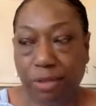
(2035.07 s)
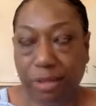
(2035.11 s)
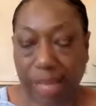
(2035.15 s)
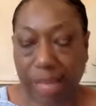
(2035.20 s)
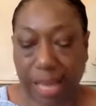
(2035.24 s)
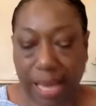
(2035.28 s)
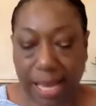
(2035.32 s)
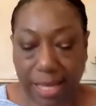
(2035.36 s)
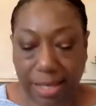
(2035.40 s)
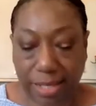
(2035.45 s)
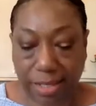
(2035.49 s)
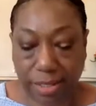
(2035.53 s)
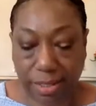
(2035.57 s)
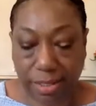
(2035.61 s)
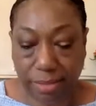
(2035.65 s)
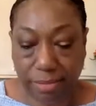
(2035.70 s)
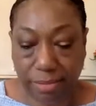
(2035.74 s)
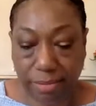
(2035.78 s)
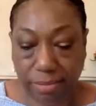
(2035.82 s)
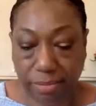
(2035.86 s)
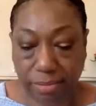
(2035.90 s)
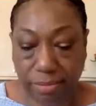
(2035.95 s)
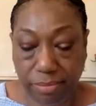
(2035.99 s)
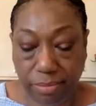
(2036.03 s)
last
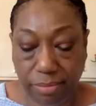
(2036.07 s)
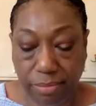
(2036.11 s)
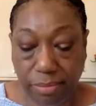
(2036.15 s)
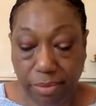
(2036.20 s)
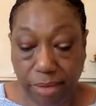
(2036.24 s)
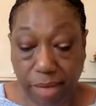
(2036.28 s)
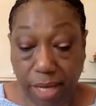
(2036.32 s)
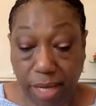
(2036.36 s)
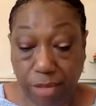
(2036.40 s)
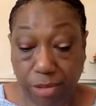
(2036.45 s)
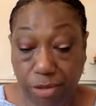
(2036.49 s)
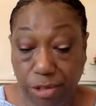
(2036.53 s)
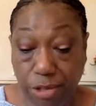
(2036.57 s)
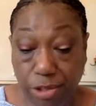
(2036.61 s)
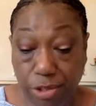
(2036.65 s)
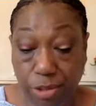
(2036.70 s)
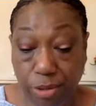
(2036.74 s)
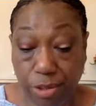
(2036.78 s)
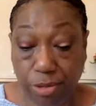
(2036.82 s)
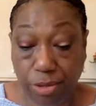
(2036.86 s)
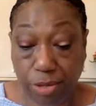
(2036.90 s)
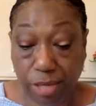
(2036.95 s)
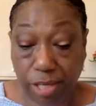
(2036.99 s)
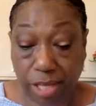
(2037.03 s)
100 or
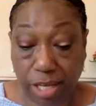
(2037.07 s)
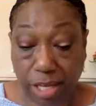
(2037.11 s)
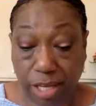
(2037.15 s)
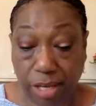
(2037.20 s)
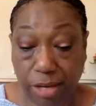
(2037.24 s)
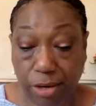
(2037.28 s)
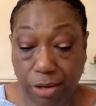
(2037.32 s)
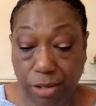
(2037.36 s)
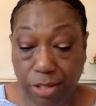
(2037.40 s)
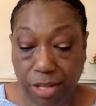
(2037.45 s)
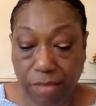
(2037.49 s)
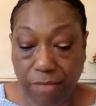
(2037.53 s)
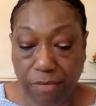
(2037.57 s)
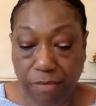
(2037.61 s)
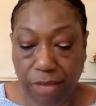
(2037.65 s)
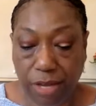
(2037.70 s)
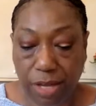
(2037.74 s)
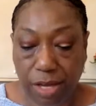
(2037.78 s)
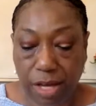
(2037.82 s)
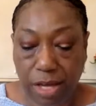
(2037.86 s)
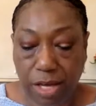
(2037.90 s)
200 years of,